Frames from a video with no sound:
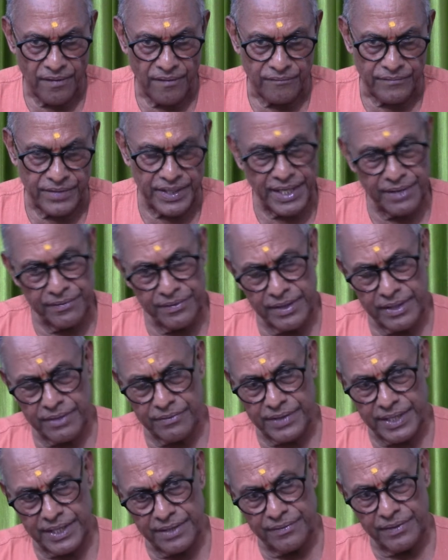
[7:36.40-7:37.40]

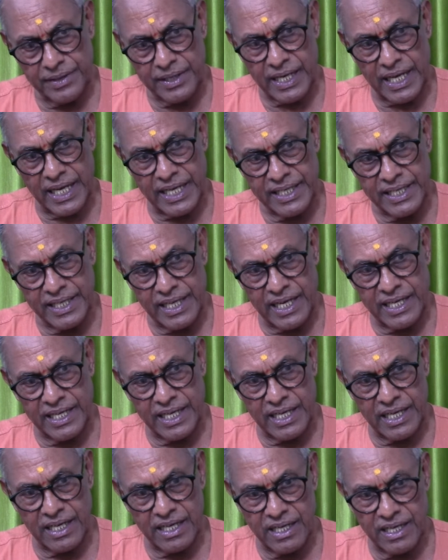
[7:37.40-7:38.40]
Whenever I